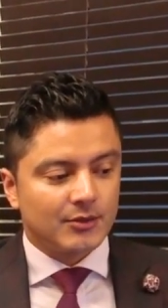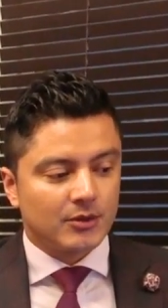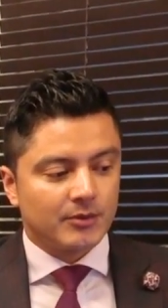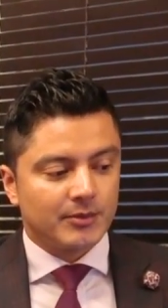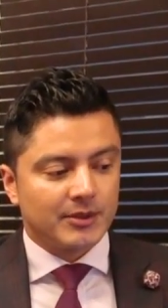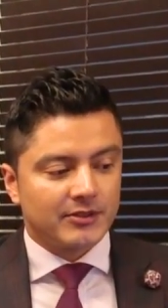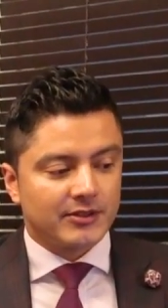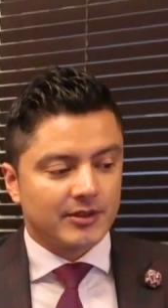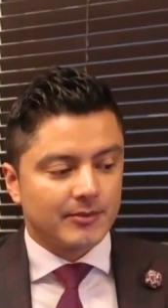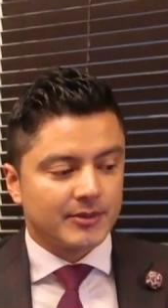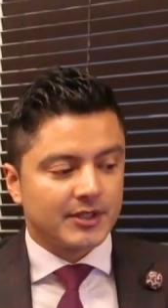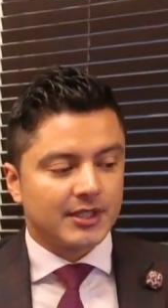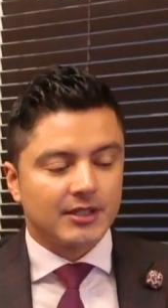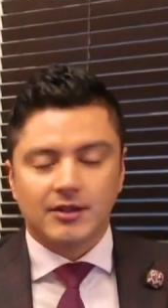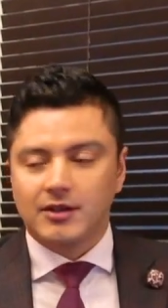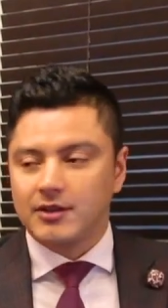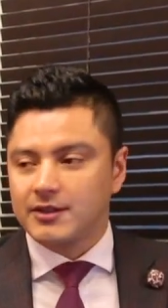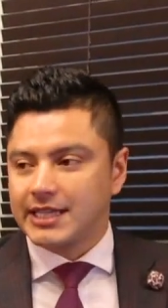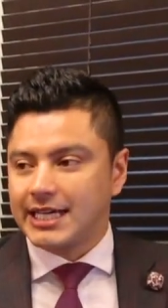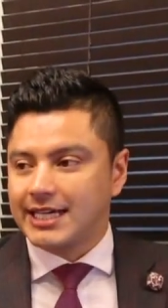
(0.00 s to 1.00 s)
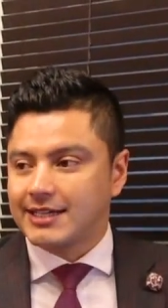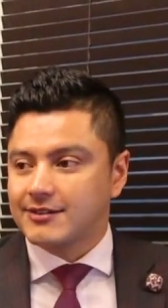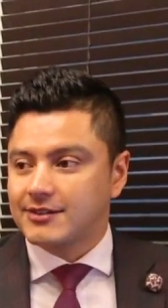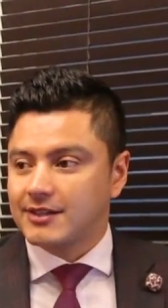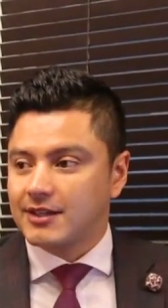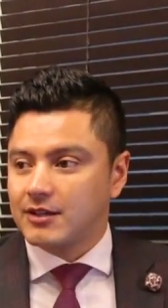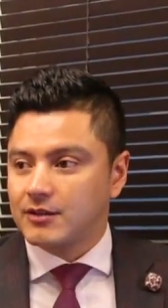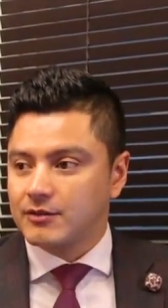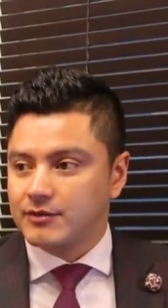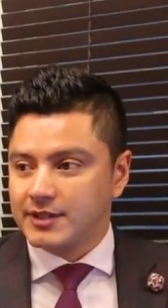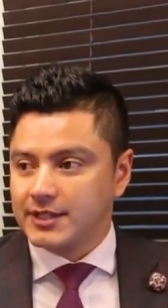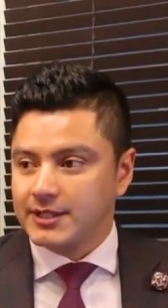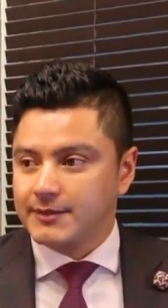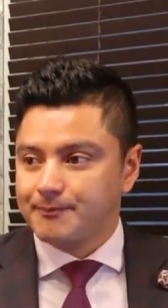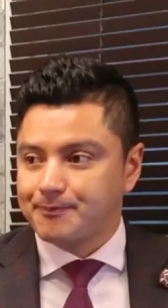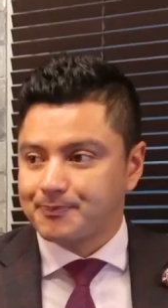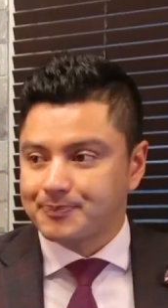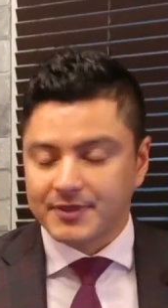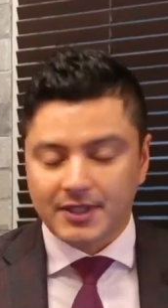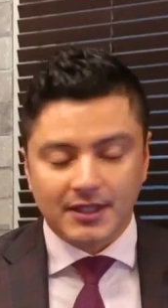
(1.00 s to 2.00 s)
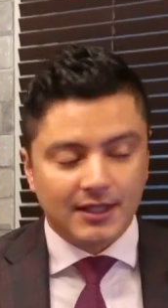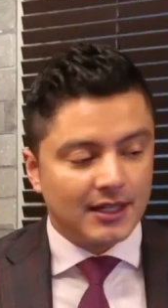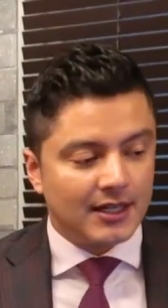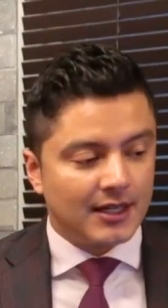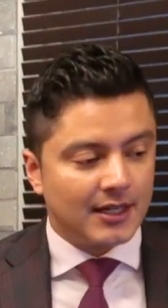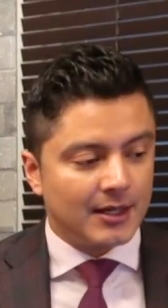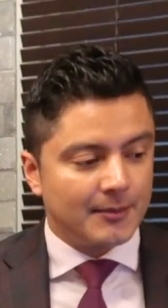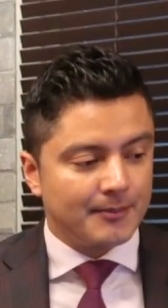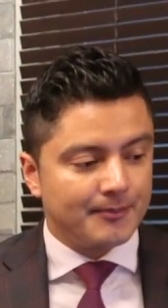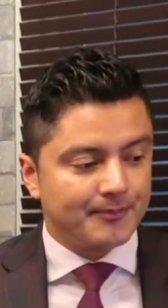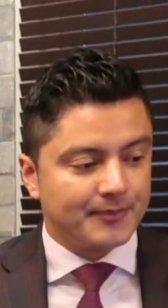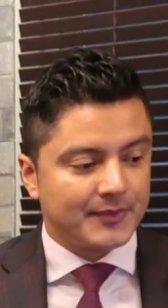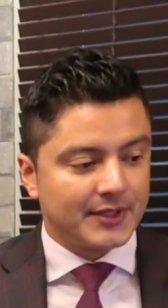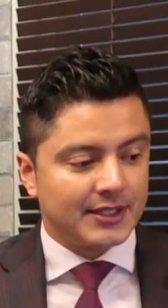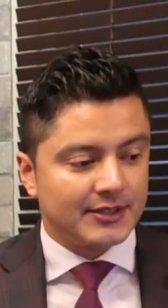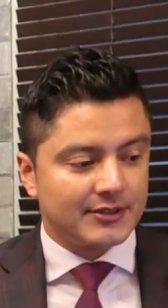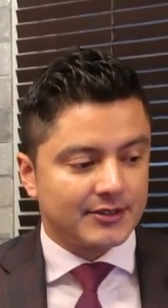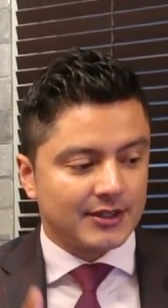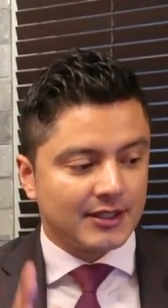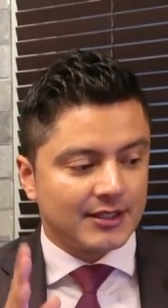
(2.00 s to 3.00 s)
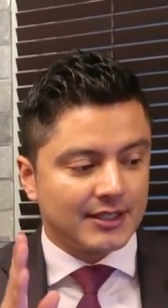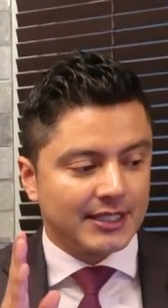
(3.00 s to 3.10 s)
will be something called XLV. It's a